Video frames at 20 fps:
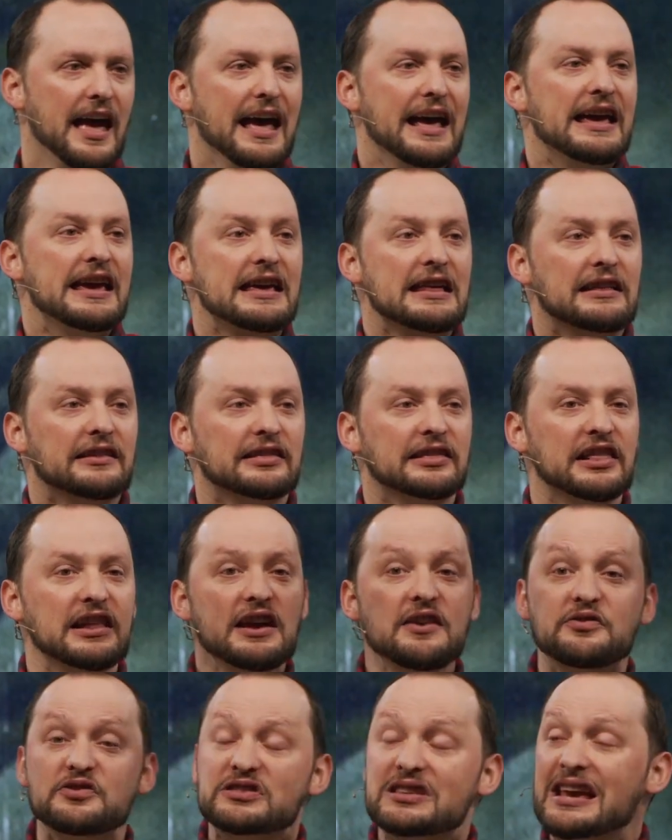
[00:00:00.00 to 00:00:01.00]
he
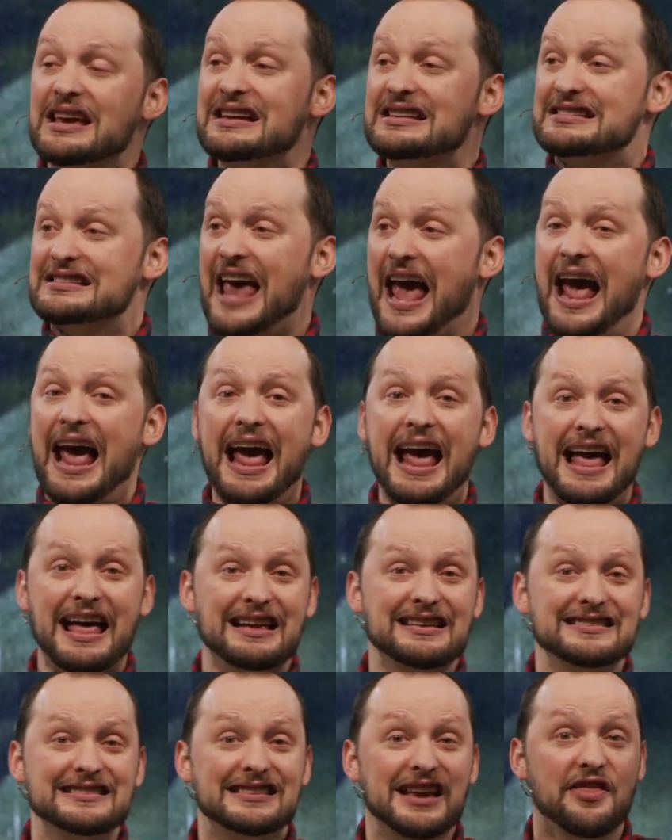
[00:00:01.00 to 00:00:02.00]
lifts his
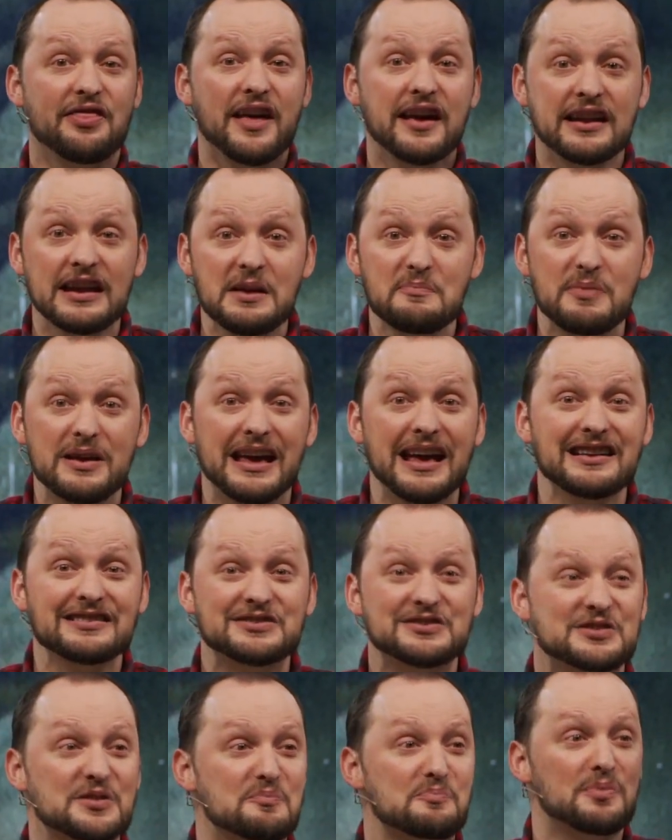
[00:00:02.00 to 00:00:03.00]
hands and then he
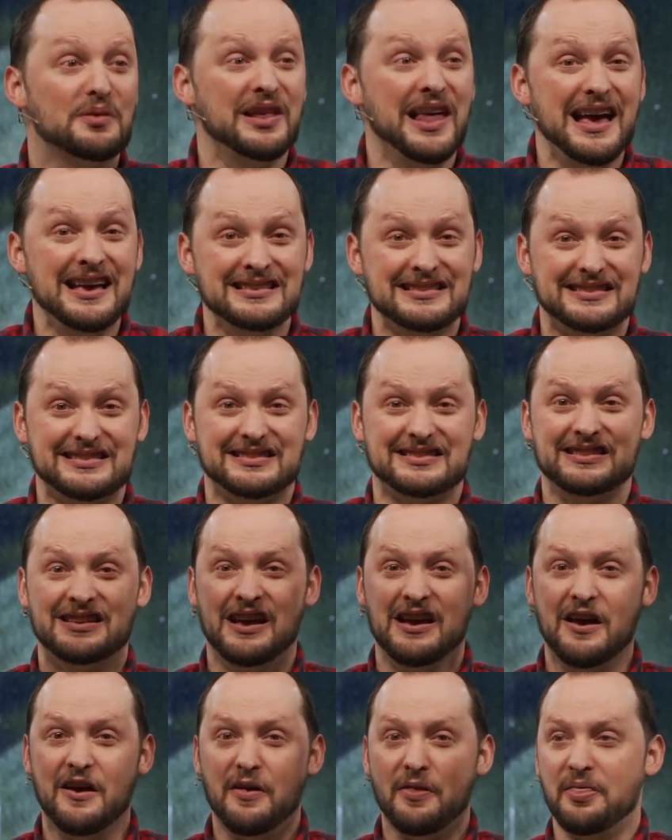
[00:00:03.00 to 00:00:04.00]
begins to bless
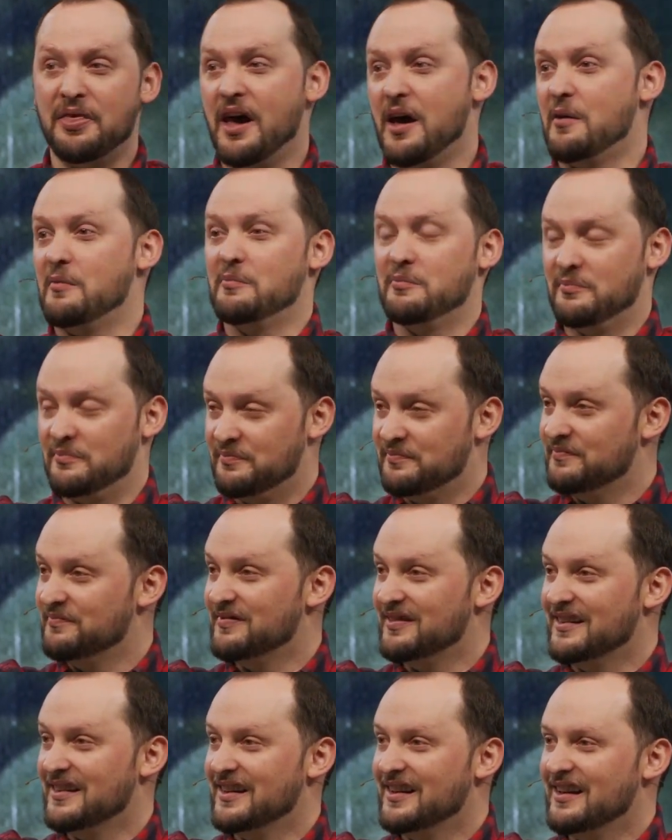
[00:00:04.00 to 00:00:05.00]
them.
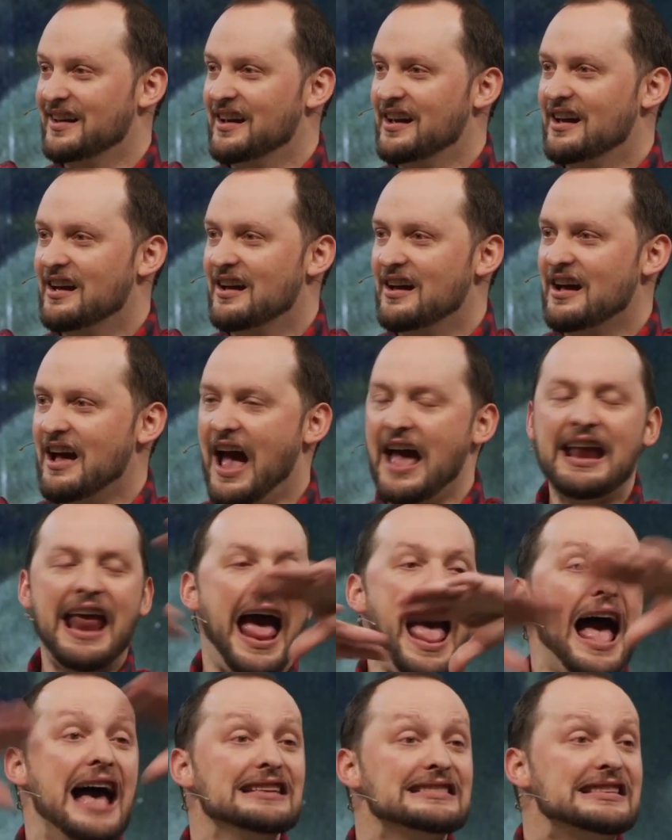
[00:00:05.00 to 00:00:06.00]
And
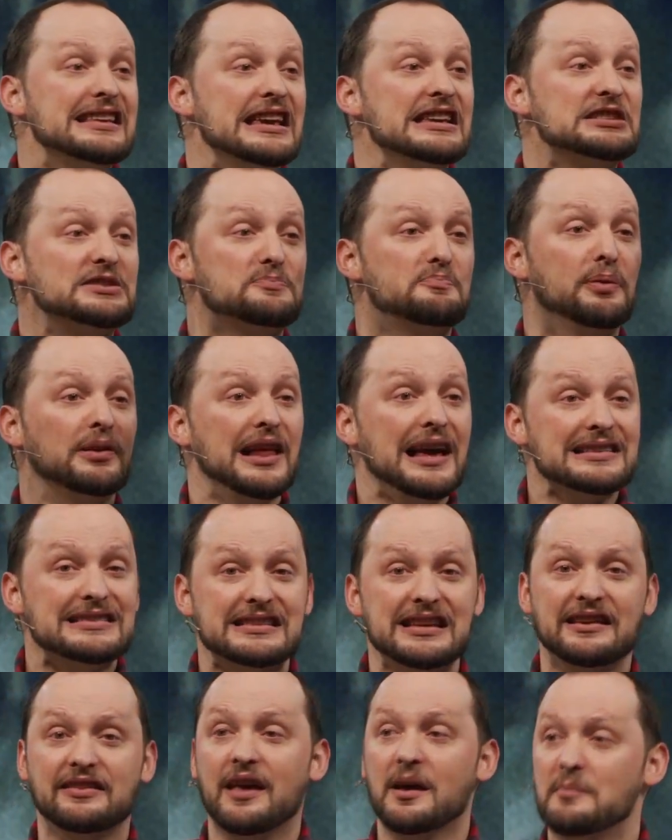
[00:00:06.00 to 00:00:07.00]
as he's
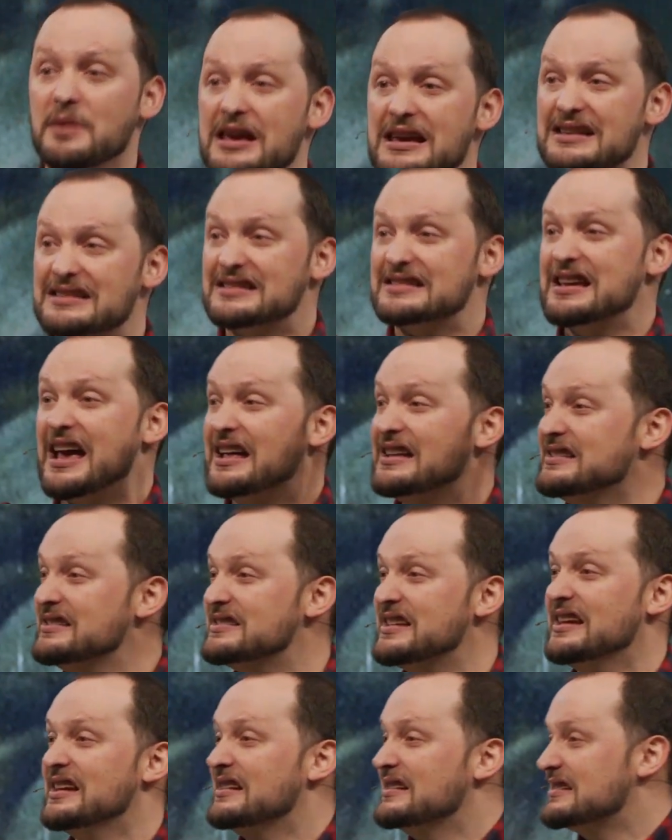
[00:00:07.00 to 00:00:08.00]
blessing them, he
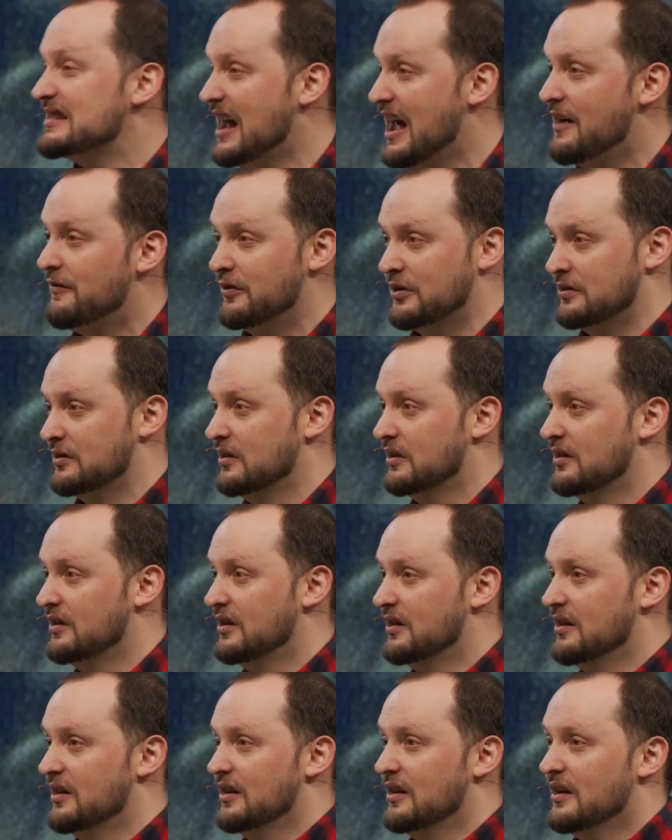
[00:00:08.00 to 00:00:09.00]
ascends into heaven.
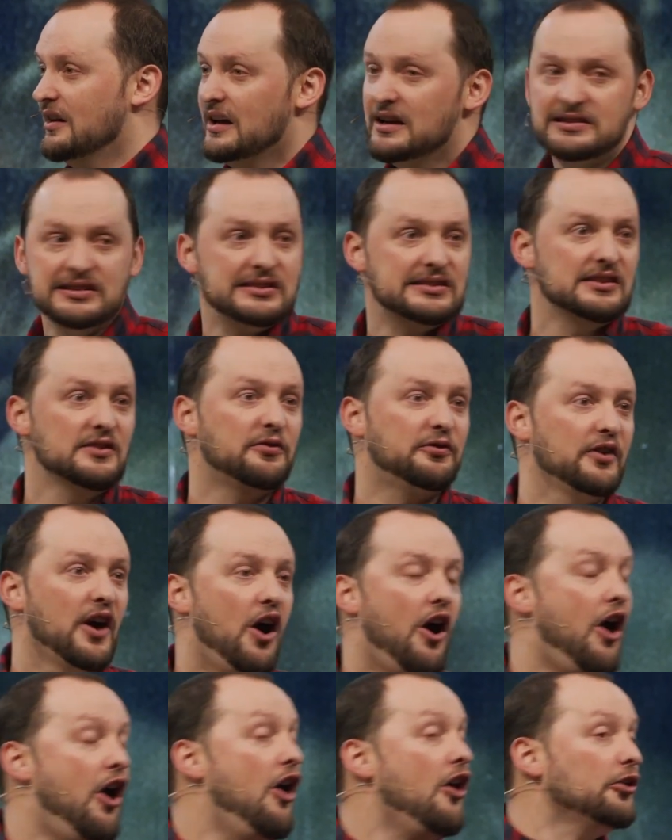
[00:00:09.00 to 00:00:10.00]
It's as if
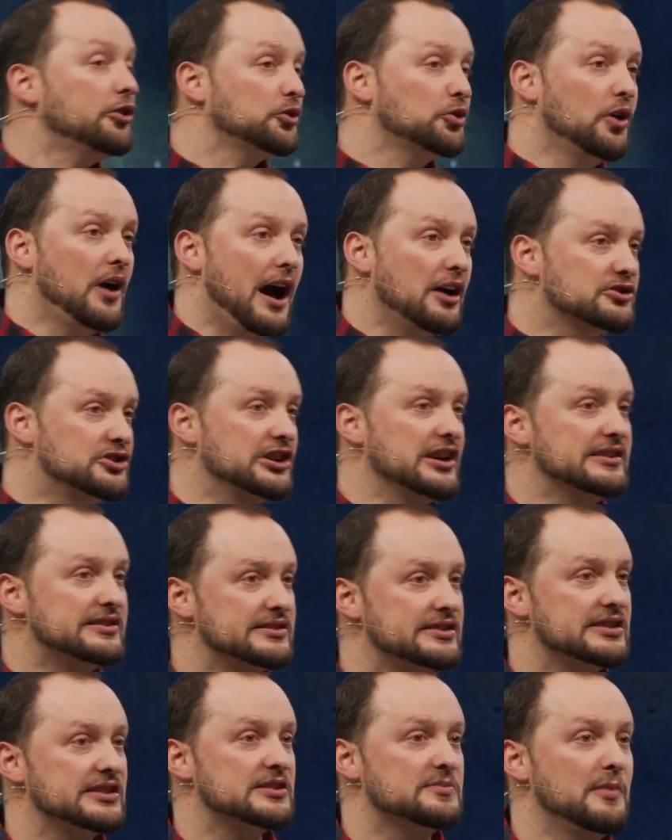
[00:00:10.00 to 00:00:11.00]
all throughout
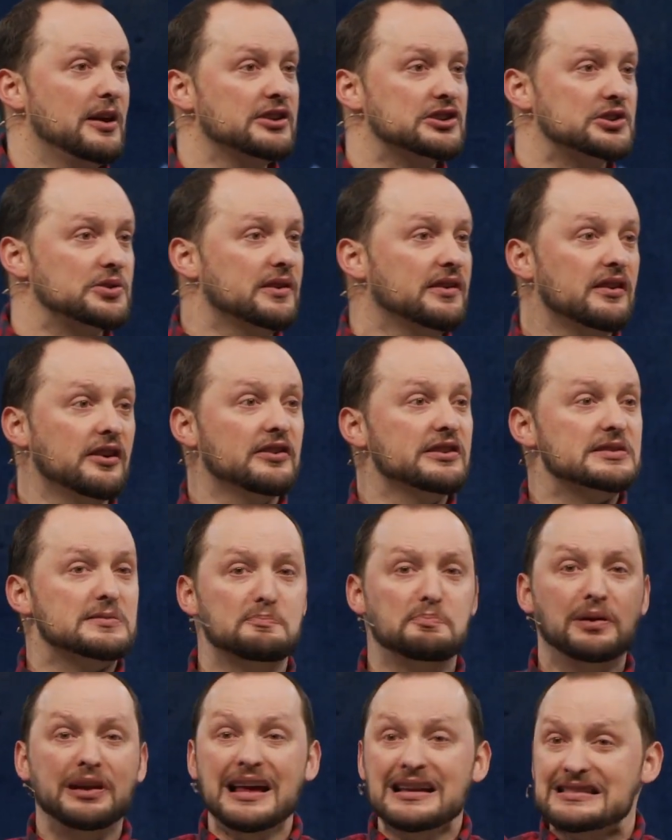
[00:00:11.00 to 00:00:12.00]
Jesus' ministry, there is
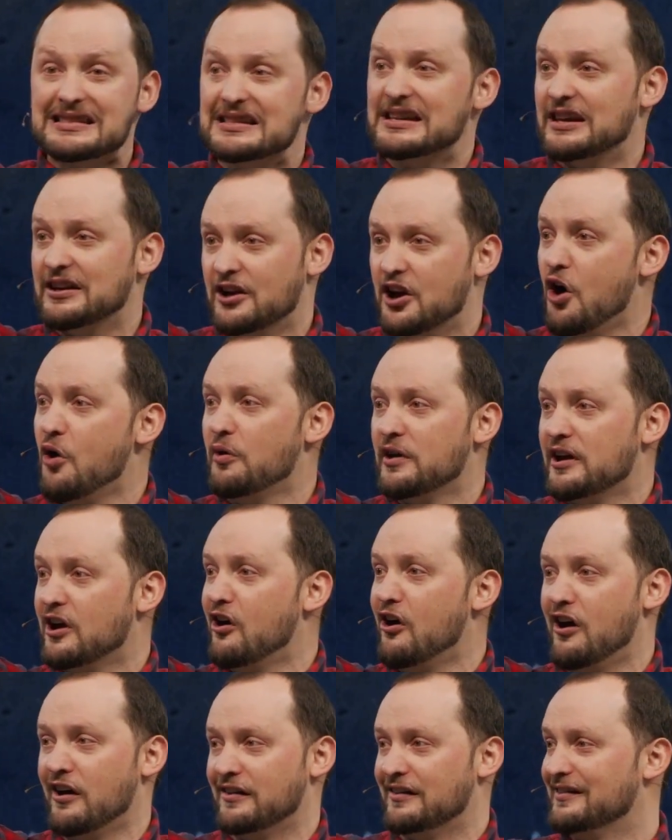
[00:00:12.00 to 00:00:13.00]
blessing going
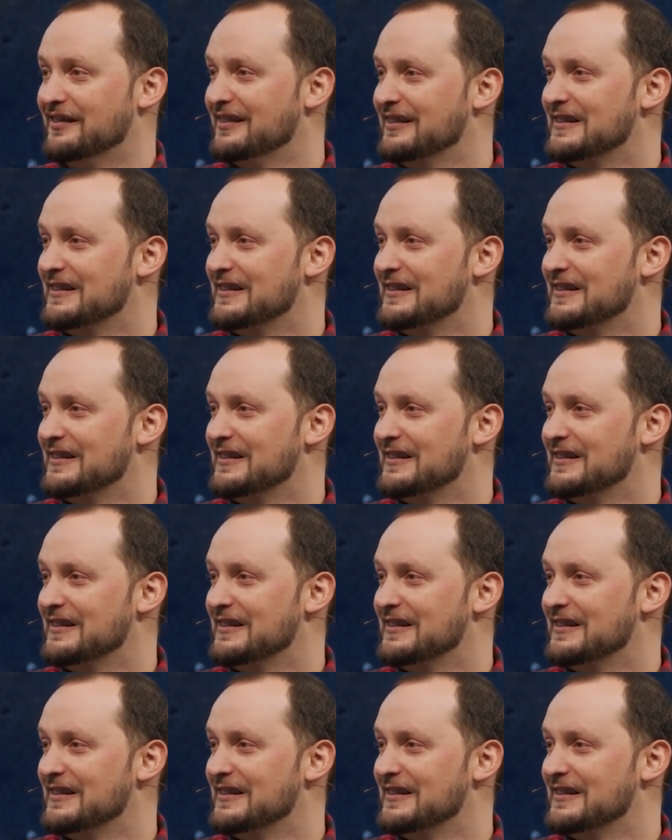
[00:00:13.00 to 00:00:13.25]
on,